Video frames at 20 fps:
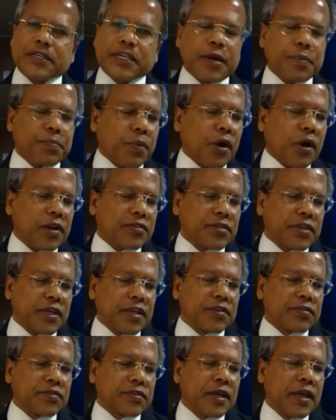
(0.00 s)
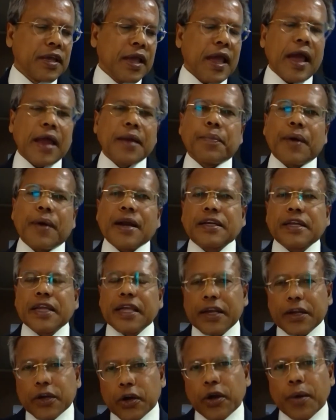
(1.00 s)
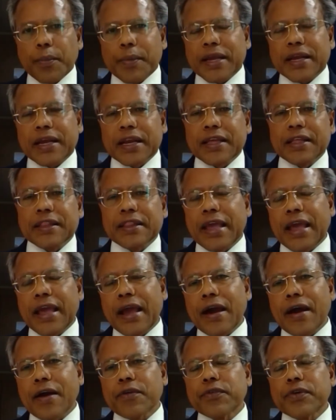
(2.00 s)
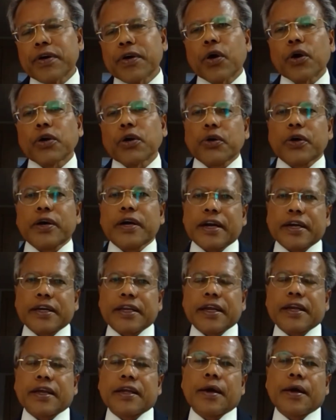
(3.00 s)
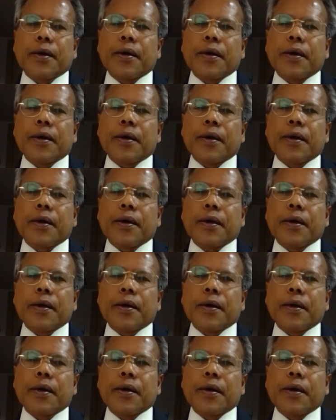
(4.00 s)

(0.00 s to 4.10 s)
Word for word: trade policies and but economically they have autocratic uh,